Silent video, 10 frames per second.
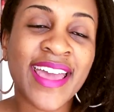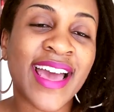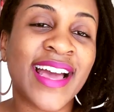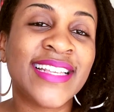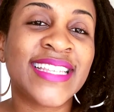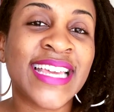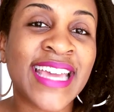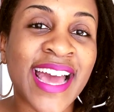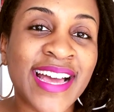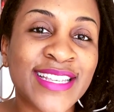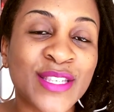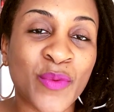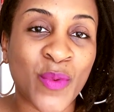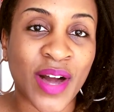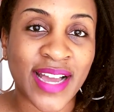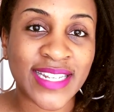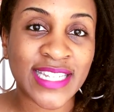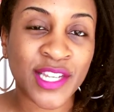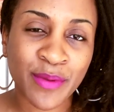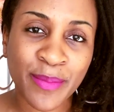guys, guess what?
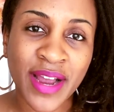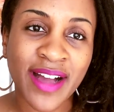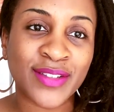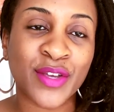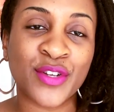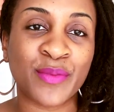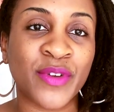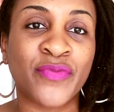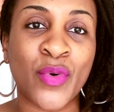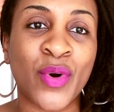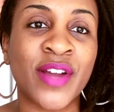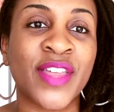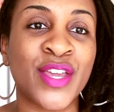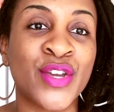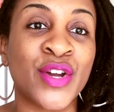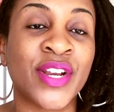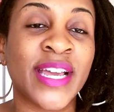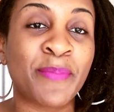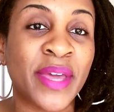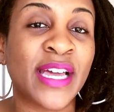Do you remember how I told you before that you're
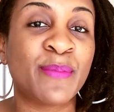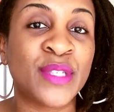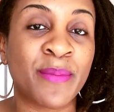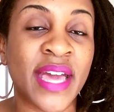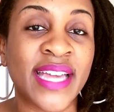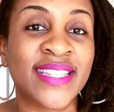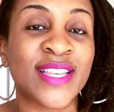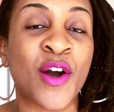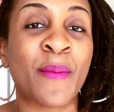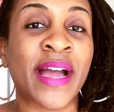gonna pick up some hints on